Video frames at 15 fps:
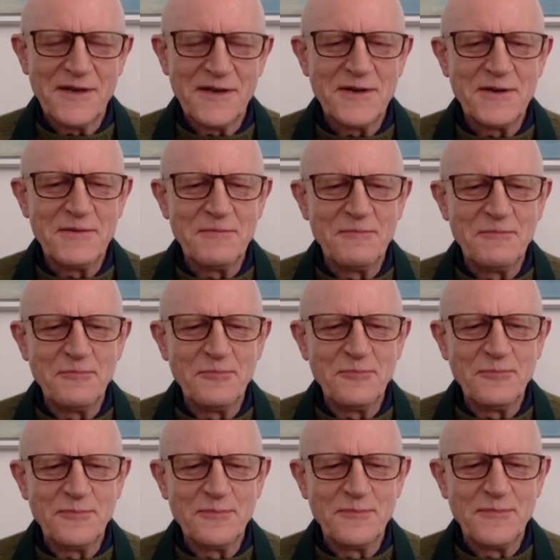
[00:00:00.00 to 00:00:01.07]
Um,
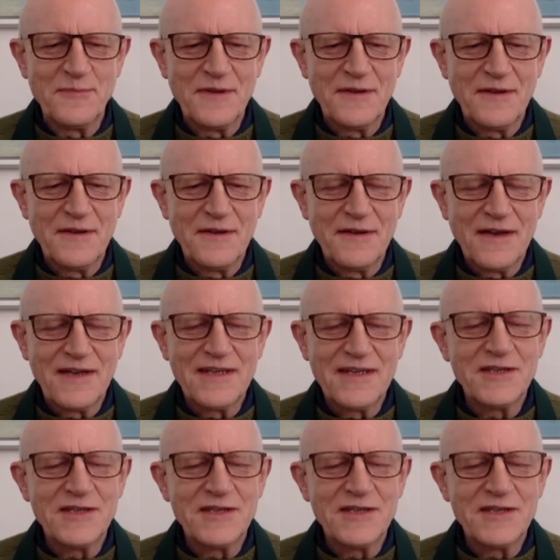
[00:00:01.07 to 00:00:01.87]
and